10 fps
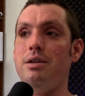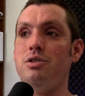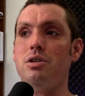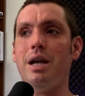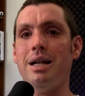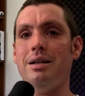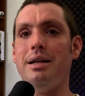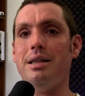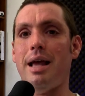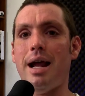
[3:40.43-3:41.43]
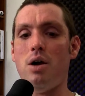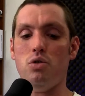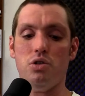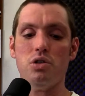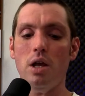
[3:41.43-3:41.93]
It's kind of like the
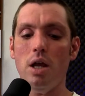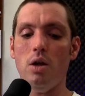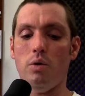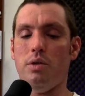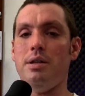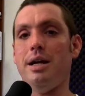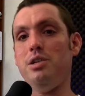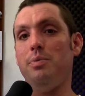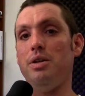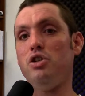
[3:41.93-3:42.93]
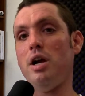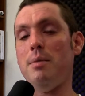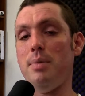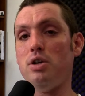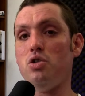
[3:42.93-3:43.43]
house with the nice big
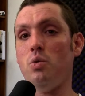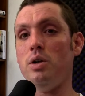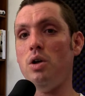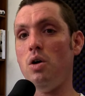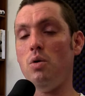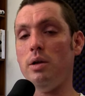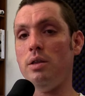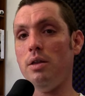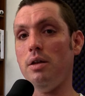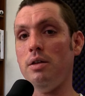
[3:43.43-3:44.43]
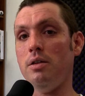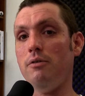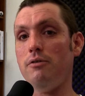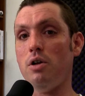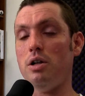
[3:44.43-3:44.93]
giant picture window in the in the
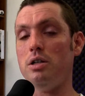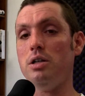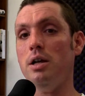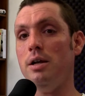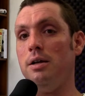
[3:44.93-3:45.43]
front,